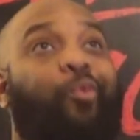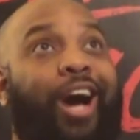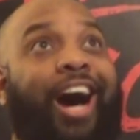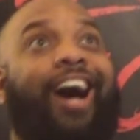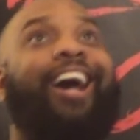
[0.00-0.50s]

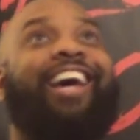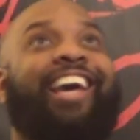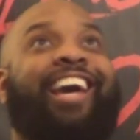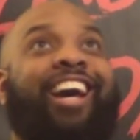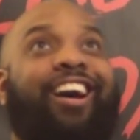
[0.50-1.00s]

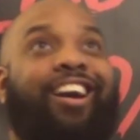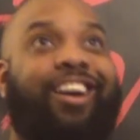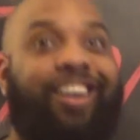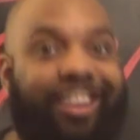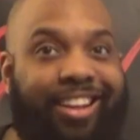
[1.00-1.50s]

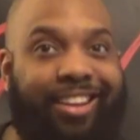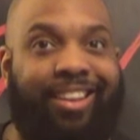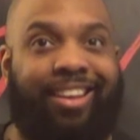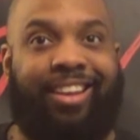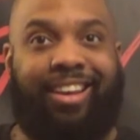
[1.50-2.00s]
Iconic.
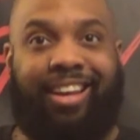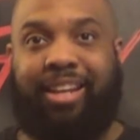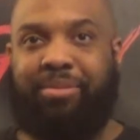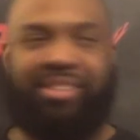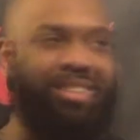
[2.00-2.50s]
And
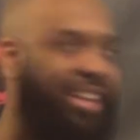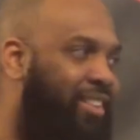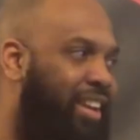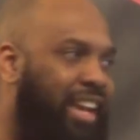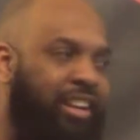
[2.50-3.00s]
it was
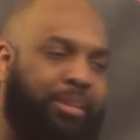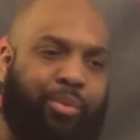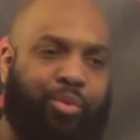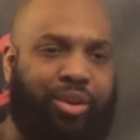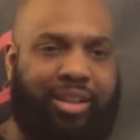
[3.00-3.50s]
scary. He had a couple
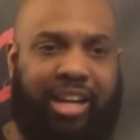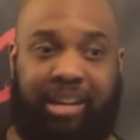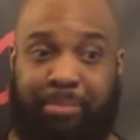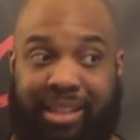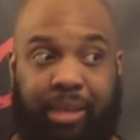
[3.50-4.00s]
of
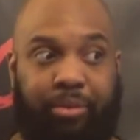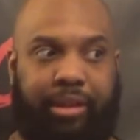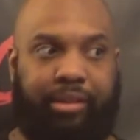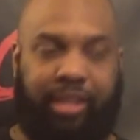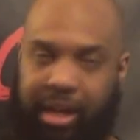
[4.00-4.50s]
one-liners, but they were
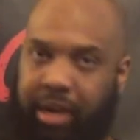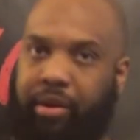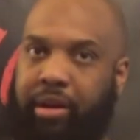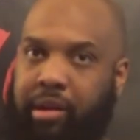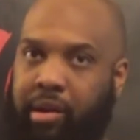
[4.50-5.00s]
like
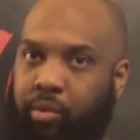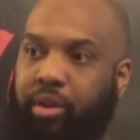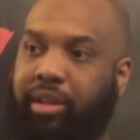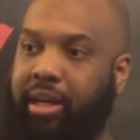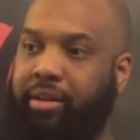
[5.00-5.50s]
scary
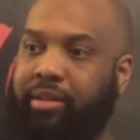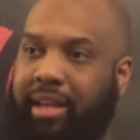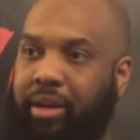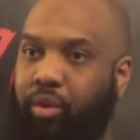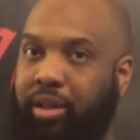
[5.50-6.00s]
one-liners. They were
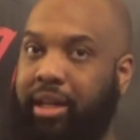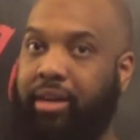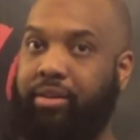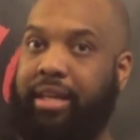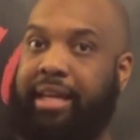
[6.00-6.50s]
like
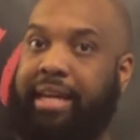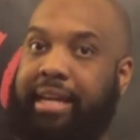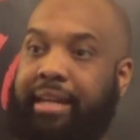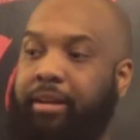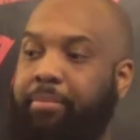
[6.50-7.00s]
one-liners that
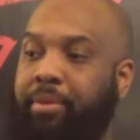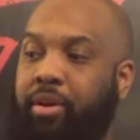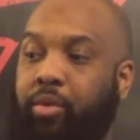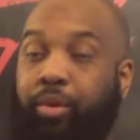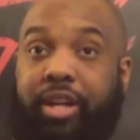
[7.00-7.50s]
ended up
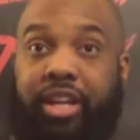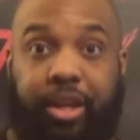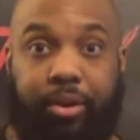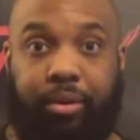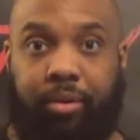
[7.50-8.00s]
with a
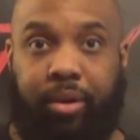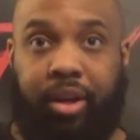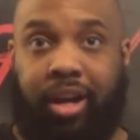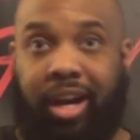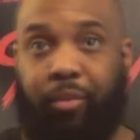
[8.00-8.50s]
kill.
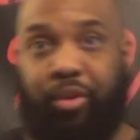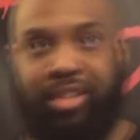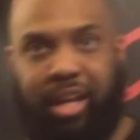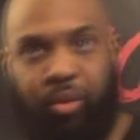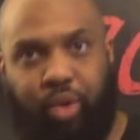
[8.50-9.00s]
a bunch of
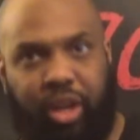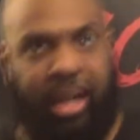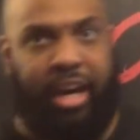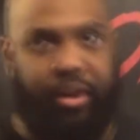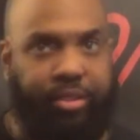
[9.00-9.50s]
like
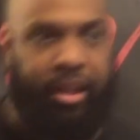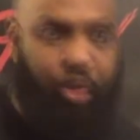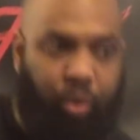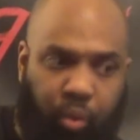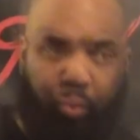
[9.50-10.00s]
one-liners, like,
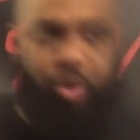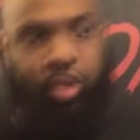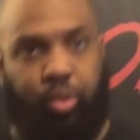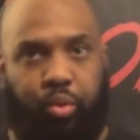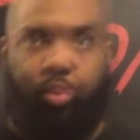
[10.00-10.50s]
oh, I'm just doing